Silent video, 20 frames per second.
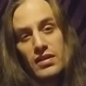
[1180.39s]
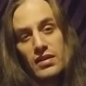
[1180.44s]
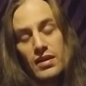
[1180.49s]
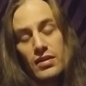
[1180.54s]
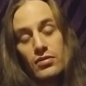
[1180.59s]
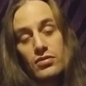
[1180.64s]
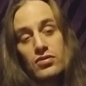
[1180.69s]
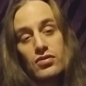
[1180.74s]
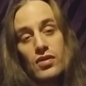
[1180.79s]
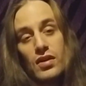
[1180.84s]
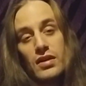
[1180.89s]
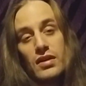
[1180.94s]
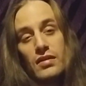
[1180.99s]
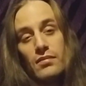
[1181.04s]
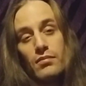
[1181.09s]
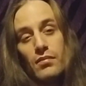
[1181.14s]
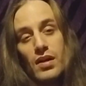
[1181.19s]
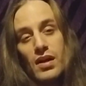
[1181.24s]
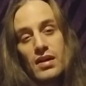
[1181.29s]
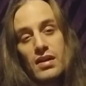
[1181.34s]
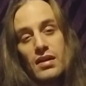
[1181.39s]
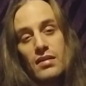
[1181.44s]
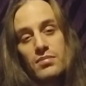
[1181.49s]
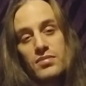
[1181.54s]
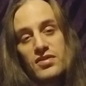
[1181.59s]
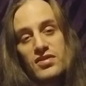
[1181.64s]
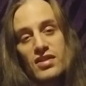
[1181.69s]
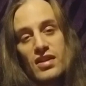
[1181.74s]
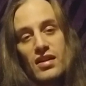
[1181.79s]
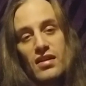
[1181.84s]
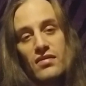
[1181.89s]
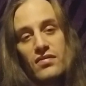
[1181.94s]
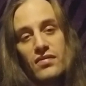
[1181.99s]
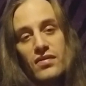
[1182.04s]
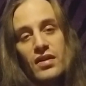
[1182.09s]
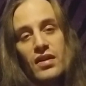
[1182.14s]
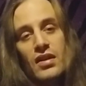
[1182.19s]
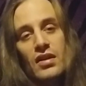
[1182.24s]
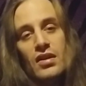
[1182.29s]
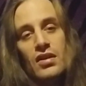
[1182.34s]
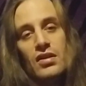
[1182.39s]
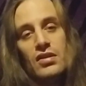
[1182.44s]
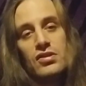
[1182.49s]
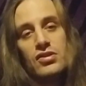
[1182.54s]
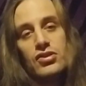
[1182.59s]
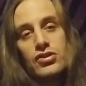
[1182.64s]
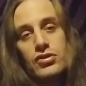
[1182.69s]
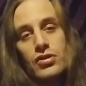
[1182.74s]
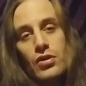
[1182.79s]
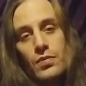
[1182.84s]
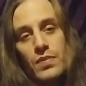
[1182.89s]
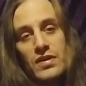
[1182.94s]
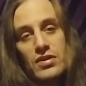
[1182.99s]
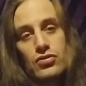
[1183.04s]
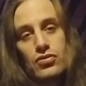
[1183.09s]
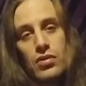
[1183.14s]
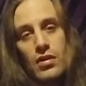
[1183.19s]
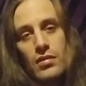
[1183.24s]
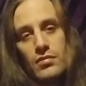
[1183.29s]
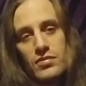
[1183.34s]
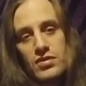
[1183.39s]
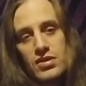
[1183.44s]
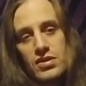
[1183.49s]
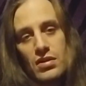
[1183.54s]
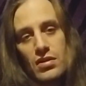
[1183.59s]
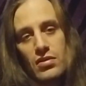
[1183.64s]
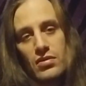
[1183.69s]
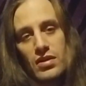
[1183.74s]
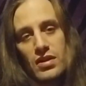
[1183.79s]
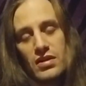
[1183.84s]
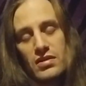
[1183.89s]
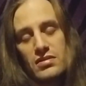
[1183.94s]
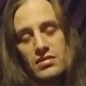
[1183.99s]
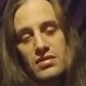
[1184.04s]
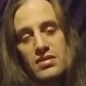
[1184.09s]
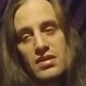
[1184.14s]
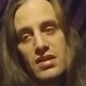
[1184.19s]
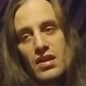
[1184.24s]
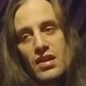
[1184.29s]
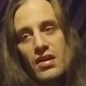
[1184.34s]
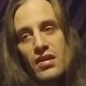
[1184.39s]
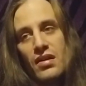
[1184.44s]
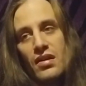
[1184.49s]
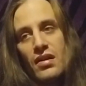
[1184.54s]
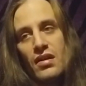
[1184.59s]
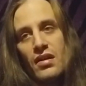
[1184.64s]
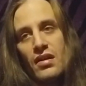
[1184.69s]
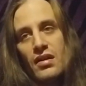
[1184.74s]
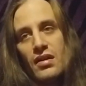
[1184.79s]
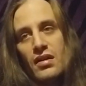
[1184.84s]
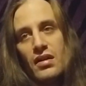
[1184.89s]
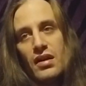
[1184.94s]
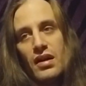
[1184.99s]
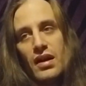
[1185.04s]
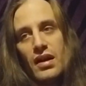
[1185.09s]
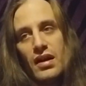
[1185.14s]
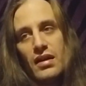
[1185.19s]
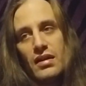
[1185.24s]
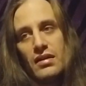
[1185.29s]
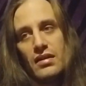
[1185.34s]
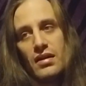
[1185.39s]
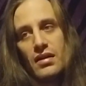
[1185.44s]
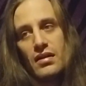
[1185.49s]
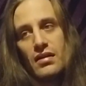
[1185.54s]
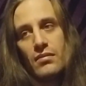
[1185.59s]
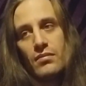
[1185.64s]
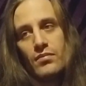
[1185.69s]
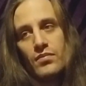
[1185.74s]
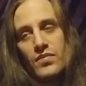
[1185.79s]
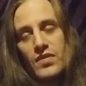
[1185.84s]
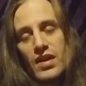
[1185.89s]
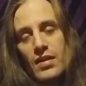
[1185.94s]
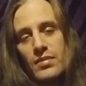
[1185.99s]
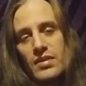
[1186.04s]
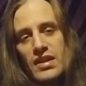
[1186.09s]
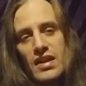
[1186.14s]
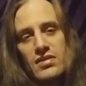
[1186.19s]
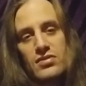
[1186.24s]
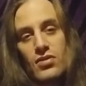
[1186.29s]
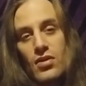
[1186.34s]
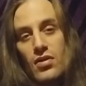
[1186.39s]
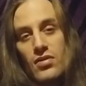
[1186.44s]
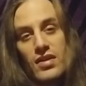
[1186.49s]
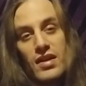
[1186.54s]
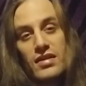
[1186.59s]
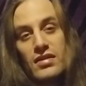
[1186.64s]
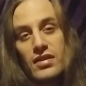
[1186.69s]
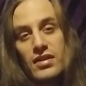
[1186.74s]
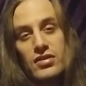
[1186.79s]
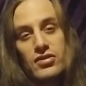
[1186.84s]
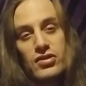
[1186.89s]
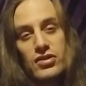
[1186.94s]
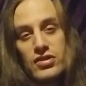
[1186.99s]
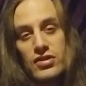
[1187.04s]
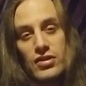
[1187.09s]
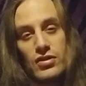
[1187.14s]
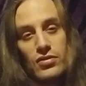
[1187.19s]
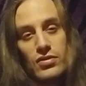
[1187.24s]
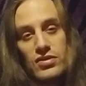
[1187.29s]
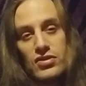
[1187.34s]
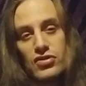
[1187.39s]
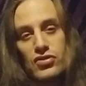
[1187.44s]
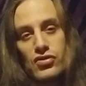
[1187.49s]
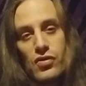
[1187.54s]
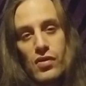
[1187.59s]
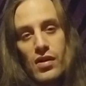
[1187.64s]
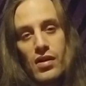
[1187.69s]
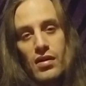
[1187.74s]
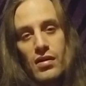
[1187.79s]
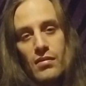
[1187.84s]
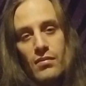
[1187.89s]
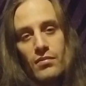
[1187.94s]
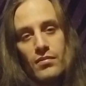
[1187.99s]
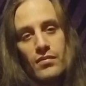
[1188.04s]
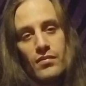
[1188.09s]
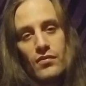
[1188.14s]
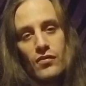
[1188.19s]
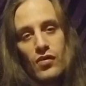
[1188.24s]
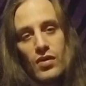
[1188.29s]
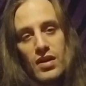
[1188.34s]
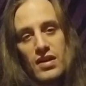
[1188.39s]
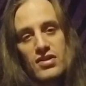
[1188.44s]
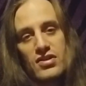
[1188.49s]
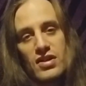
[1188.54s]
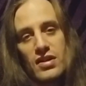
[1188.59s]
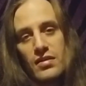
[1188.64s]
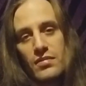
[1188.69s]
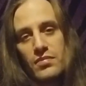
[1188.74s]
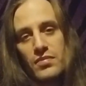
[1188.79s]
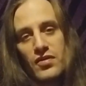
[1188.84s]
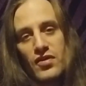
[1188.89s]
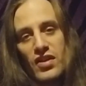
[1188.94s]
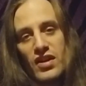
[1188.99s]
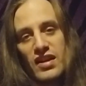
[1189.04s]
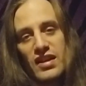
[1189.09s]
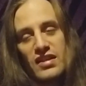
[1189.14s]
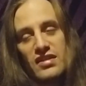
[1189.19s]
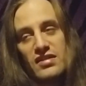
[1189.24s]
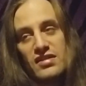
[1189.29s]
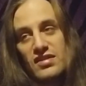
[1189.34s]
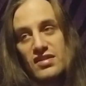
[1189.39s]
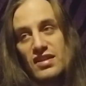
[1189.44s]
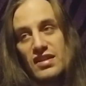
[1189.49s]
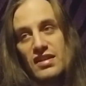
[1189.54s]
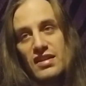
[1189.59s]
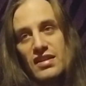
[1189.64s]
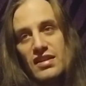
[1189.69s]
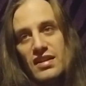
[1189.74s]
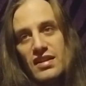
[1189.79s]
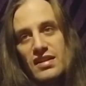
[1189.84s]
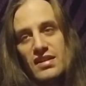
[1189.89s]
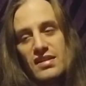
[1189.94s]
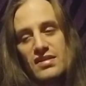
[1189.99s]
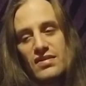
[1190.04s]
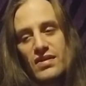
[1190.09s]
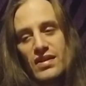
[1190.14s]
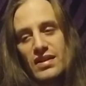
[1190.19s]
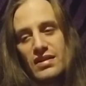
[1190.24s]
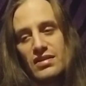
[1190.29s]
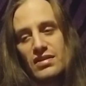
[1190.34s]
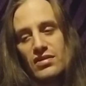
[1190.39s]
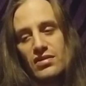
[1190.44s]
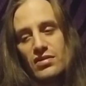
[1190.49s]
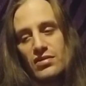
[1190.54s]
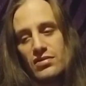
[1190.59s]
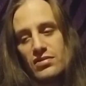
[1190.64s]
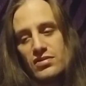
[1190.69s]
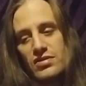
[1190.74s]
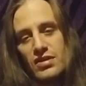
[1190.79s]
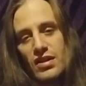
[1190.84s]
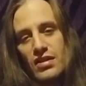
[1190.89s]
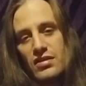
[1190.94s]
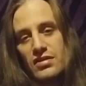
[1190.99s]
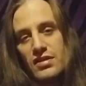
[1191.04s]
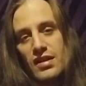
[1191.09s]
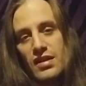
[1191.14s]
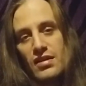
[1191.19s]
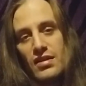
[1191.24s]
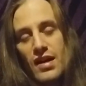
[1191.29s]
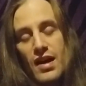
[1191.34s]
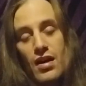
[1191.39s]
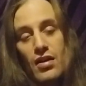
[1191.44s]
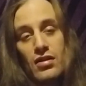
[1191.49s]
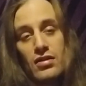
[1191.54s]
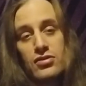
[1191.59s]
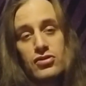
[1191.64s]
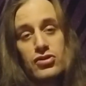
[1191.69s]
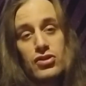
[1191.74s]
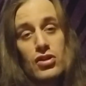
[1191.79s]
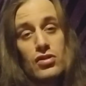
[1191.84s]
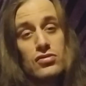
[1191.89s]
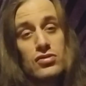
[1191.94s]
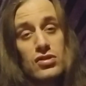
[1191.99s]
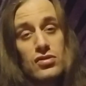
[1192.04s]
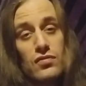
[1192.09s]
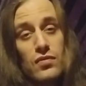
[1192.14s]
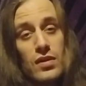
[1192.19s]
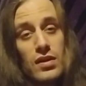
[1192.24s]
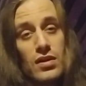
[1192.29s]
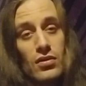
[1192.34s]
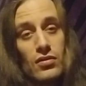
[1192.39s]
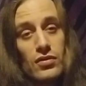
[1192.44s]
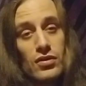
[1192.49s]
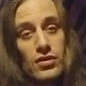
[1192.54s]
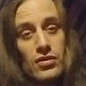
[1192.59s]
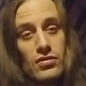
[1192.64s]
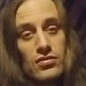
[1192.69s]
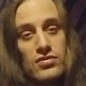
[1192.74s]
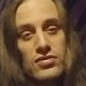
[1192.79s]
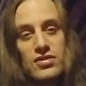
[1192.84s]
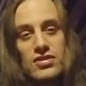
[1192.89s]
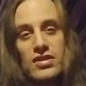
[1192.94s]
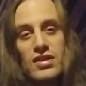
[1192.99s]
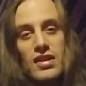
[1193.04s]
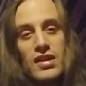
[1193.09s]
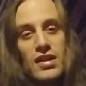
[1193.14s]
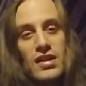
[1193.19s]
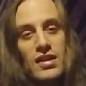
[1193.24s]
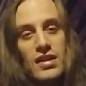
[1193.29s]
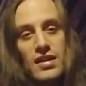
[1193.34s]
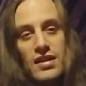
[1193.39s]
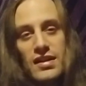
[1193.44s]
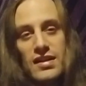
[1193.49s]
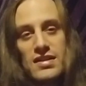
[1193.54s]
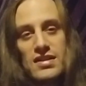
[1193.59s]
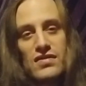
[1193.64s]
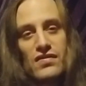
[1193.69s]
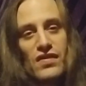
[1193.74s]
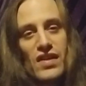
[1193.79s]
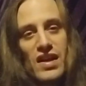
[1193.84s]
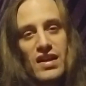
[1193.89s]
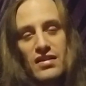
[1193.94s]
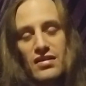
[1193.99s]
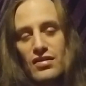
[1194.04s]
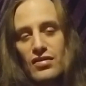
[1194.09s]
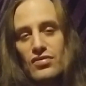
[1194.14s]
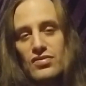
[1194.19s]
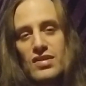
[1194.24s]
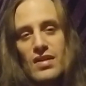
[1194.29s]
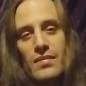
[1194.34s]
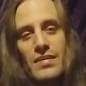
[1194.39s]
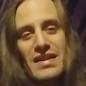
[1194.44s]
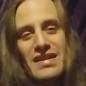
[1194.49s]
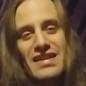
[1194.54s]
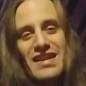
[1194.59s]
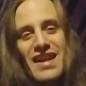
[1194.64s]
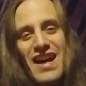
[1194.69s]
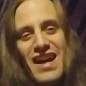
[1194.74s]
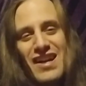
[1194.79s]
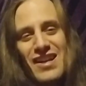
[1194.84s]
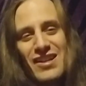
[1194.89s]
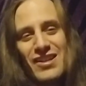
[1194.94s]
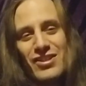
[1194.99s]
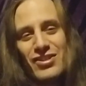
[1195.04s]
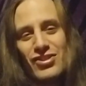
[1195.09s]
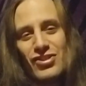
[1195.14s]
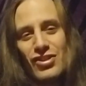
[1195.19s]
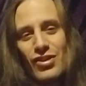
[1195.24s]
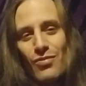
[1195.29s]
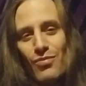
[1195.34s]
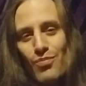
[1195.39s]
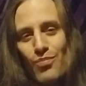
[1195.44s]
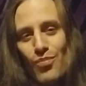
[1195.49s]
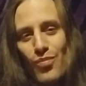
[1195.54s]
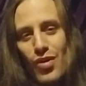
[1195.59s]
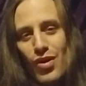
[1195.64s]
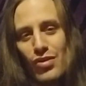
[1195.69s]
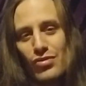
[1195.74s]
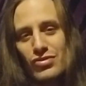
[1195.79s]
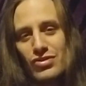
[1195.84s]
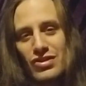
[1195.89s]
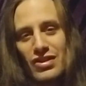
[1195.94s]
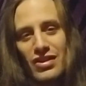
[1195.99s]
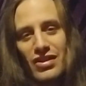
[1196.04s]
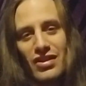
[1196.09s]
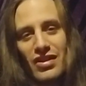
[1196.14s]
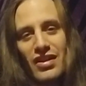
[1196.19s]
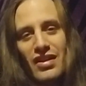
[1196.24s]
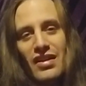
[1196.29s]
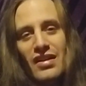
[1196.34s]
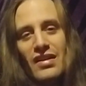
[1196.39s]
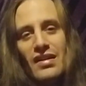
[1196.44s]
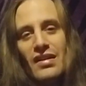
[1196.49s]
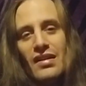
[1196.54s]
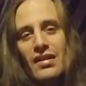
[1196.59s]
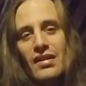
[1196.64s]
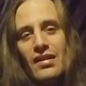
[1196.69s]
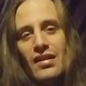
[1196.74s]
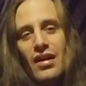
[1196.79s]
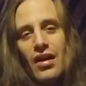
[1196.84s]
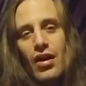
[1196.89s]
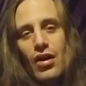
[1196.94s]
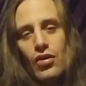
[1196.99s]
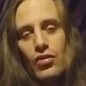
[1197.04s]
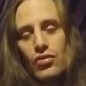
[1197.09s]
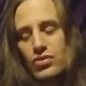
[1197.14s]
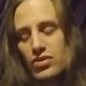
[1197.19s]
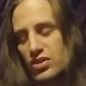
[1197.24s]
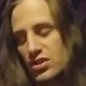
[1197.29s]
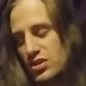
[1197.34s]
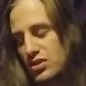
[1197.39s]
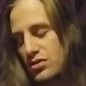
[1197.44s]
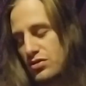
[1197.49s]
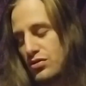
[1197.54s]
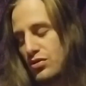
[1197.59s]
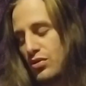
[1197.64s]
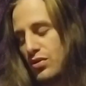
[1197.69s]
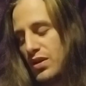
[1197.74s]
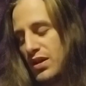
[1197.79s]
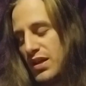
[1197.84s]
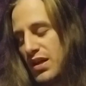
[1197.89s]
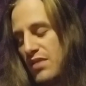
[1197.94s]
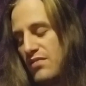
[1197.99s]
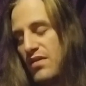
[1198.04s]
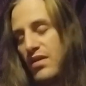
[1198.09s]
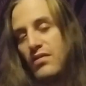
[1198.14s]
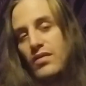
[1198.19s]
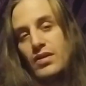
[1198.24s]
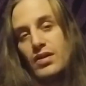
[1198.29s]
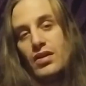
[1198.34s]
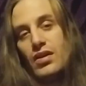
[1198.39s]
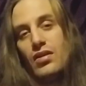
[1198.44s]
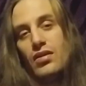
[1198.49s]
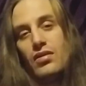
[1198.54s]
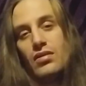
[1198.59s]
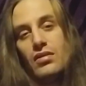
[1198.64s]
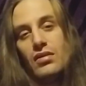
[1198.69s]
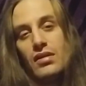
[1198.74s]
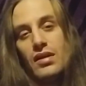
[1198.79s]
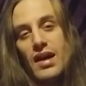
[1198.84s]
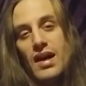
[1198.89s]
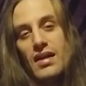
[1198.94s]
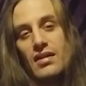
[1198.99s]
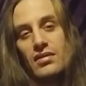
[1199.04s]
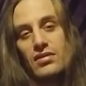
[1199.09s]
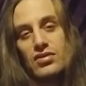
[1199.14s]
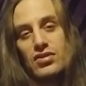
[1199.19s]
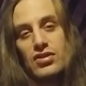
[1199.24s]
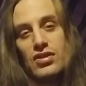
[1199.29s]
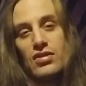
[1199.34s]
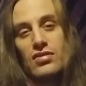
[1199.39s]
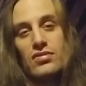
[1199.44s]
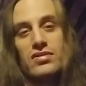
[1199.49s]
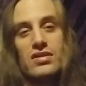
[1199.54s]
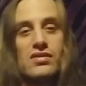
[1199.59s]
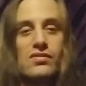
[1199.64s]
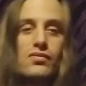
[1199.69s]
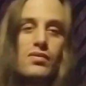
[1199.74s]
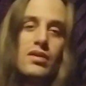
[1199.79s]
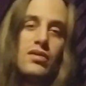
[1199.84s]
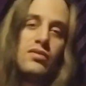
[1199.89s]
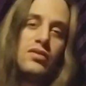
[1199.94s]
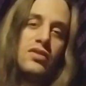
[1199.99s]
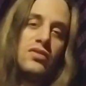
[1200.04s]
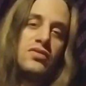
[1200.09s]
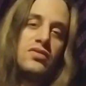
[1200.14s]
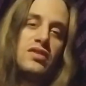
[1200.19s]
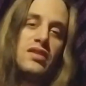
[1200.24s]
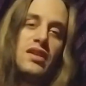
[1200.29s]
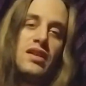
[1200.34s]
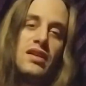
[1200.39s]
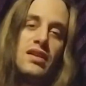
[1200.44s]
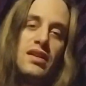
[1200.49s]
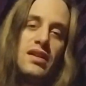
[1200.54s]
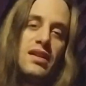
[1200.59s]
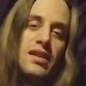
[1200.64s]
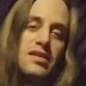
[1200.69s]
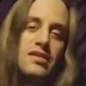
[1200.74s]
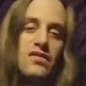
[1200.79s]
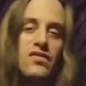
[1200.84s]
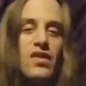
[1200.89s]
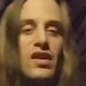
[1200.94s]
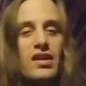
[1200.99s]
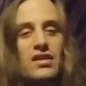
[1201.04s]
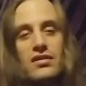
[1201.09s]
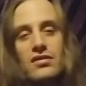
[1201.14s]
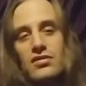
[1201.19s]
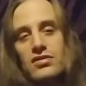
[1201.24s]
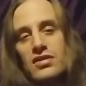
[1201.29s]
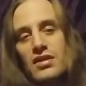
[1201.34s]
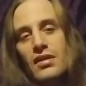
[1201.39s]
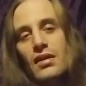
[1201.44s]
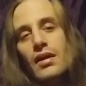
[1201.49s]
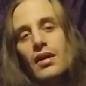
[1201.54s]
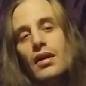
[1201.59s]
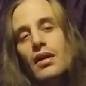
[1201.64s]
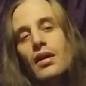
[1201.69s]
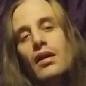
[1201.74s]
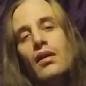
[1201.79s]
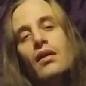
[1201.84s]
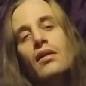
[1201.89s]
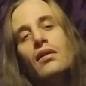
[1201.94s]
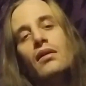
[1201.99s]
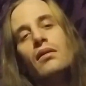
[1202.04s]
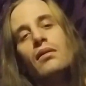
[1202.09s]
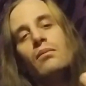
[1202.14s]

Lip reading: They were trying to muck up stuff, stupid Trump slogans. And, that's all that leads you to is Trump worship, thinking CNN is fake news. Nothing else. Alex Jones is real news. CNN is fake news. That is the most hoax story I've ever heard. Alex Jones is real news, CNN is fake news.